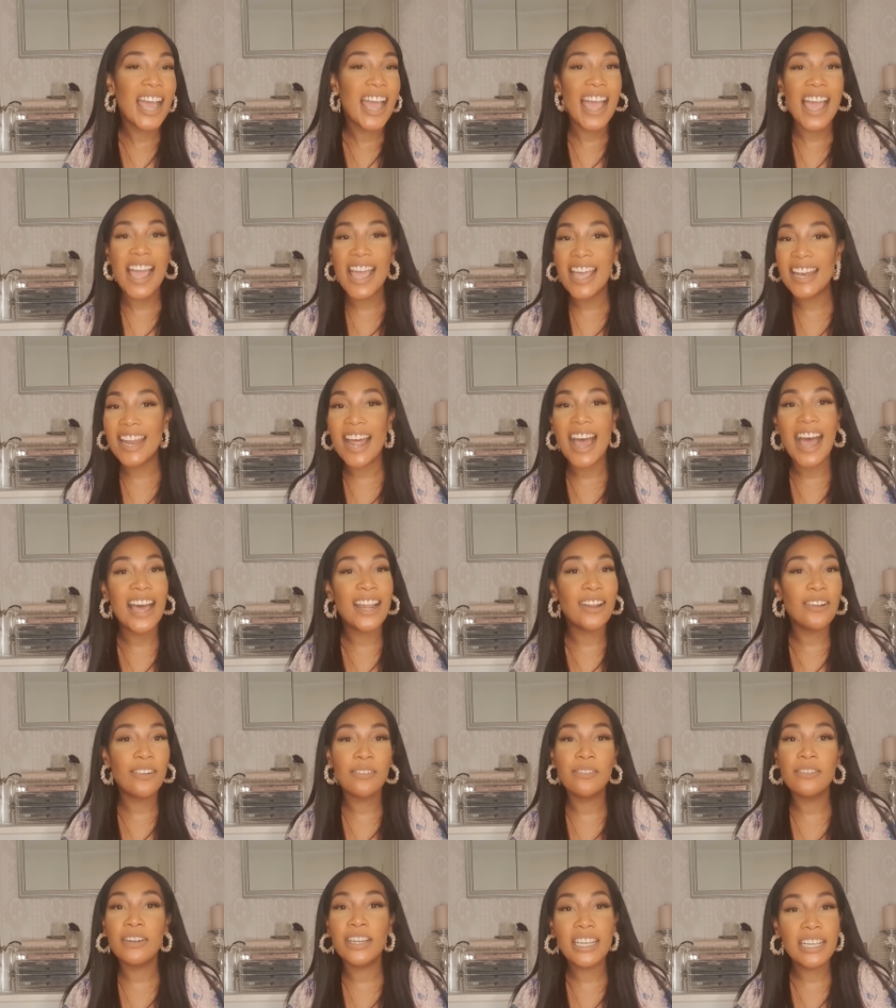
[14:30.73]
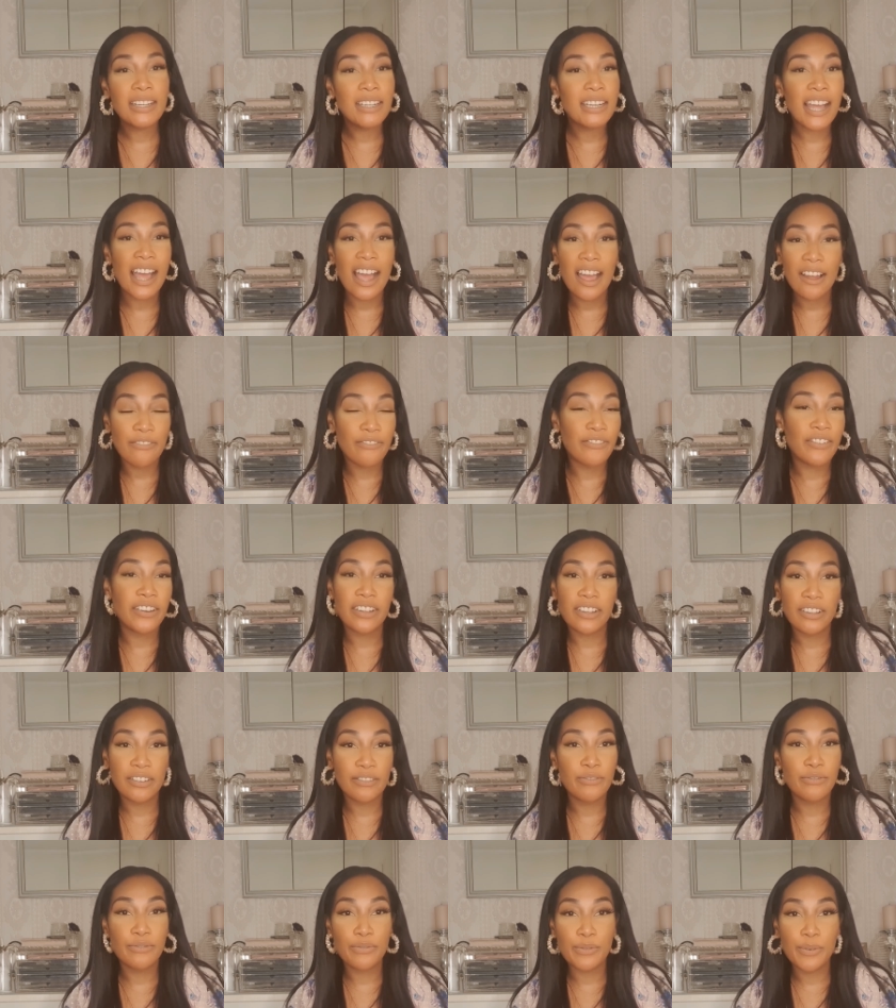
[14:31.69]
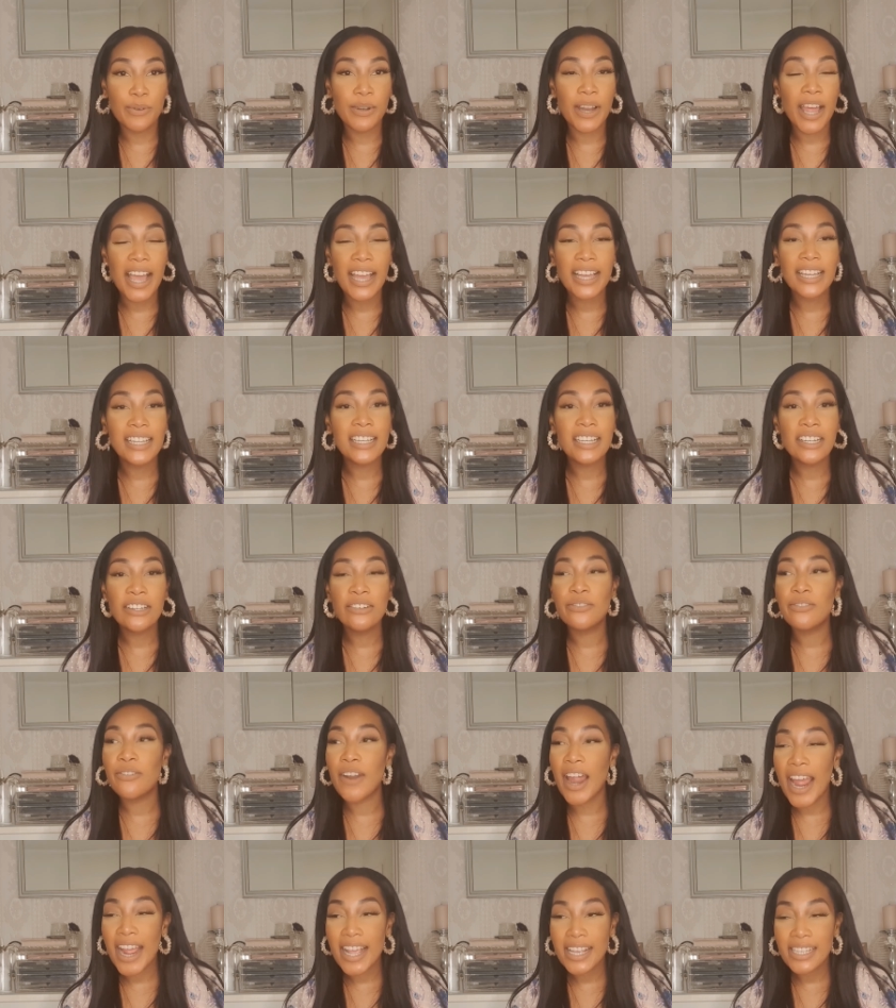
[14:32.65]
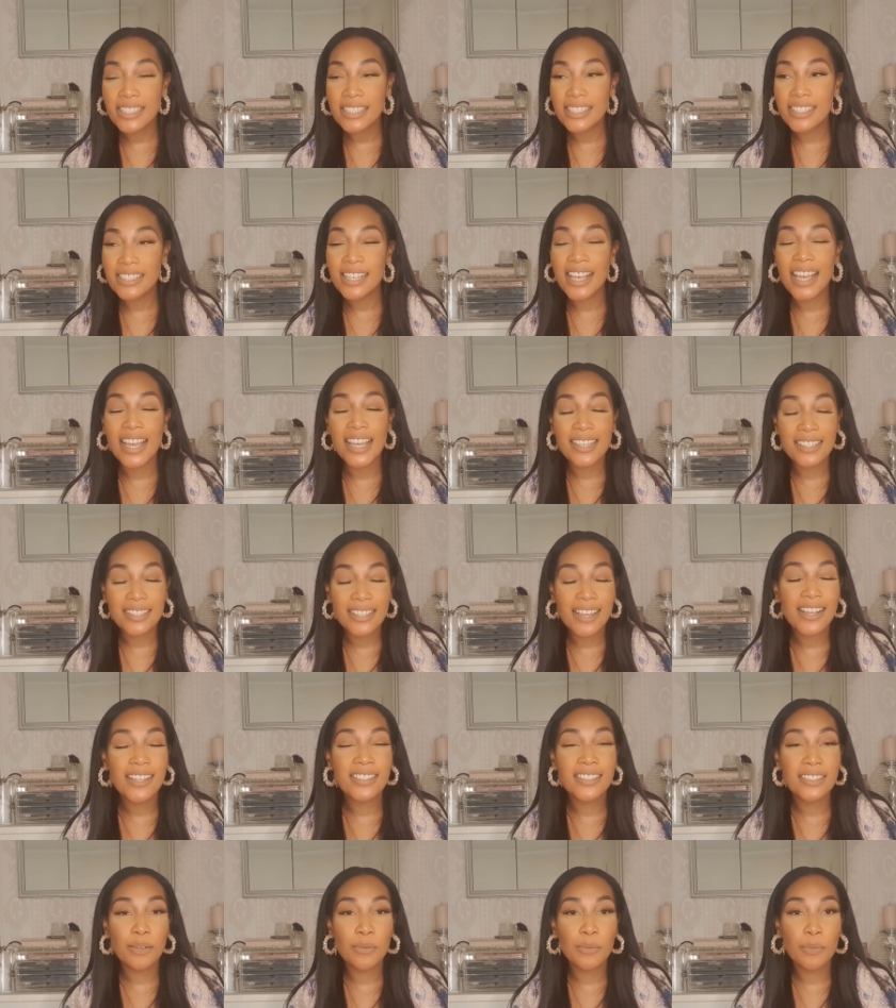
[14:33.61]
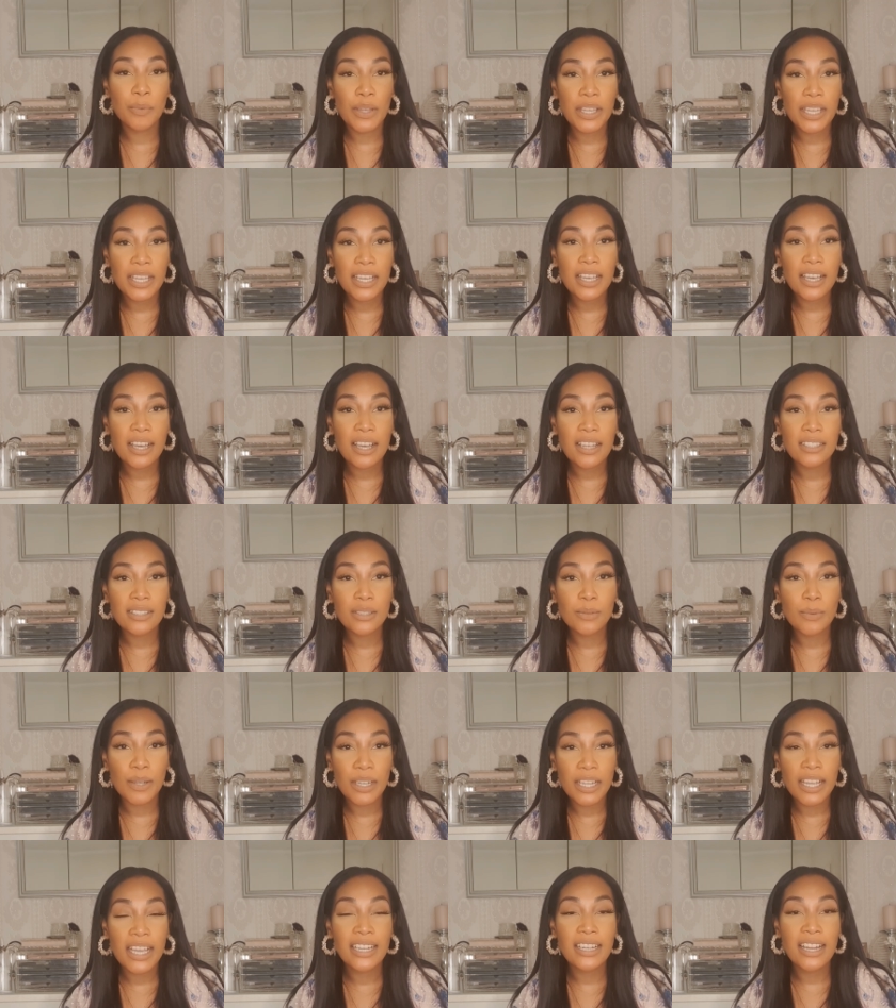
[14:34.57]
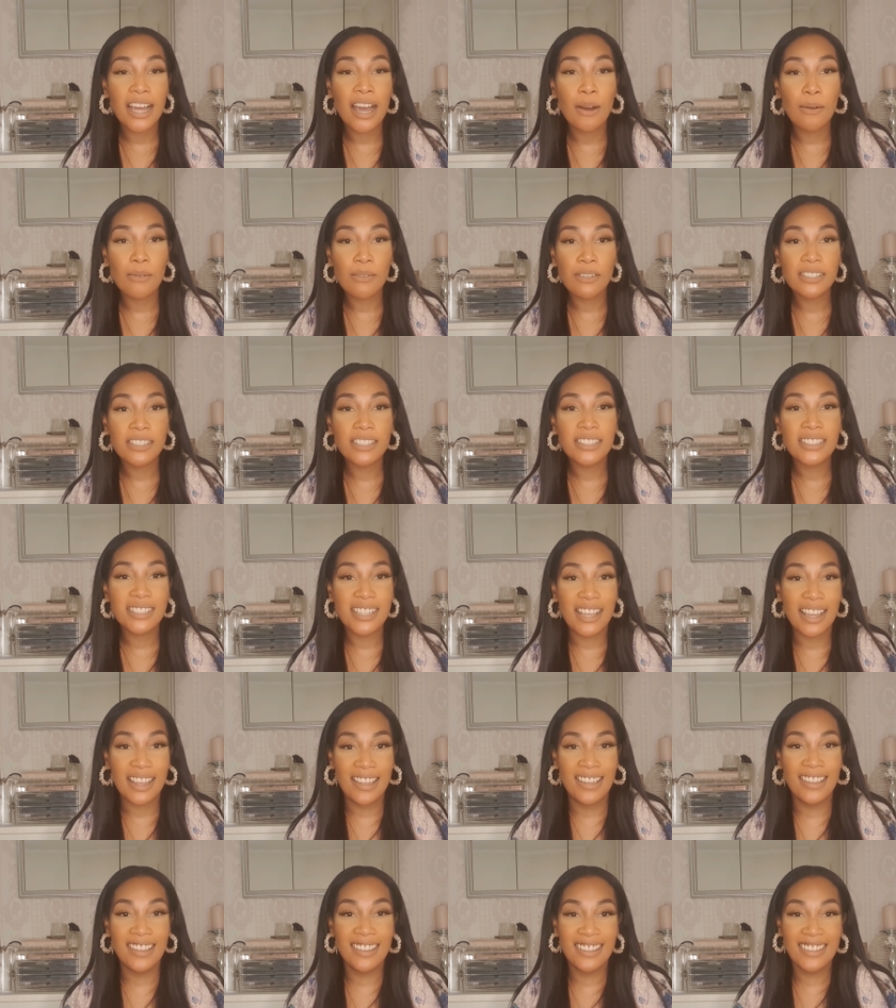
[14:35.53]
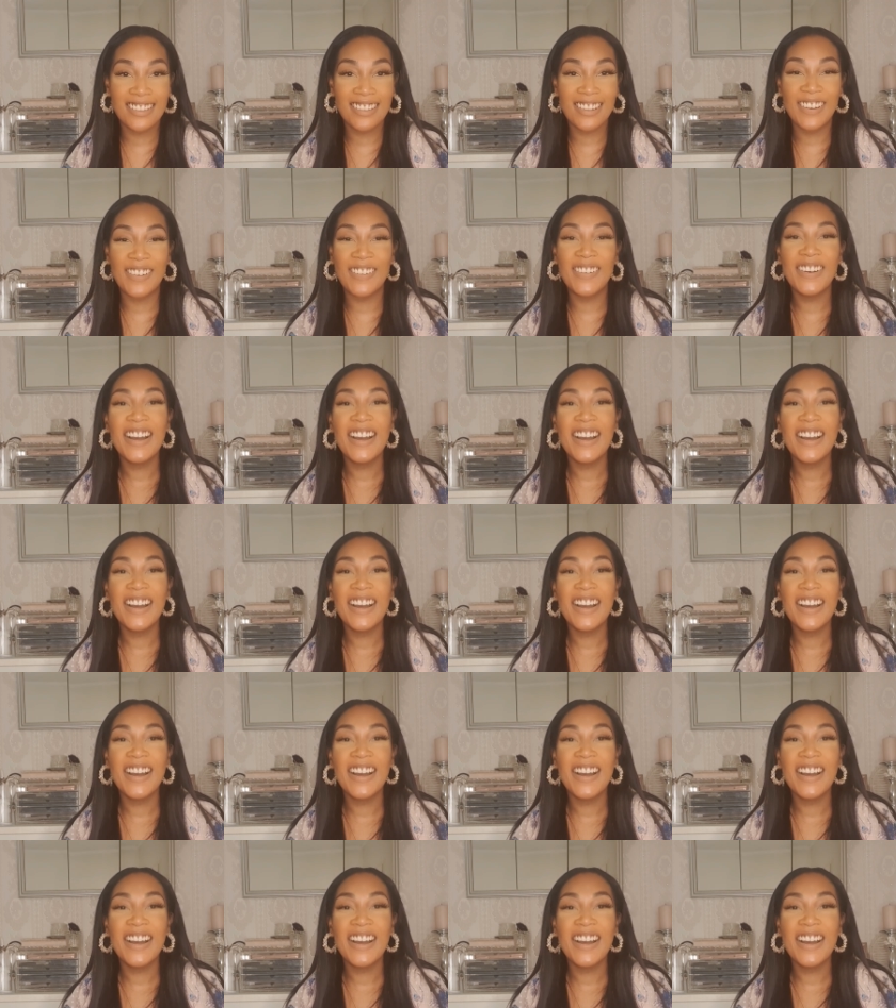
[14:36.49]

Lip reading: And I don't eat African food. I eat rice 8 days a week, 28 hours a day, you know.